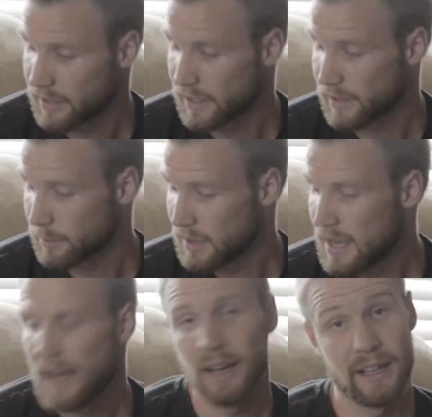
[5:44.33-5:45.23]

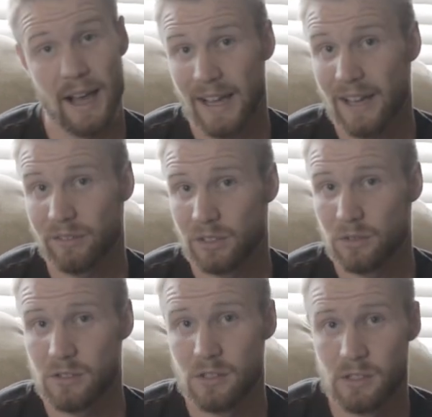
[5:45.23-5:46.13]
I haven't
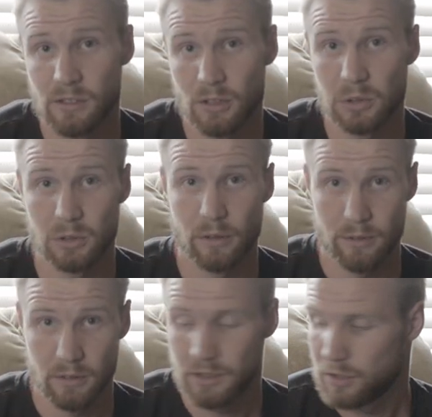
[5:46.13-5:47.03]
used the 0 or
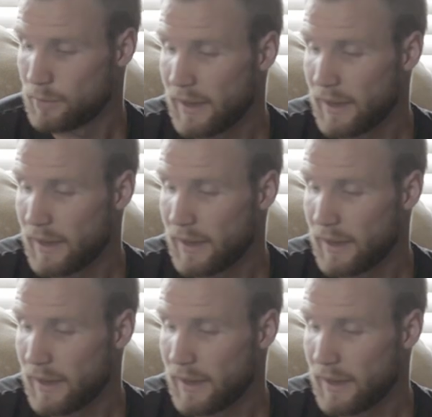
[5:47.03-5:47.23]
32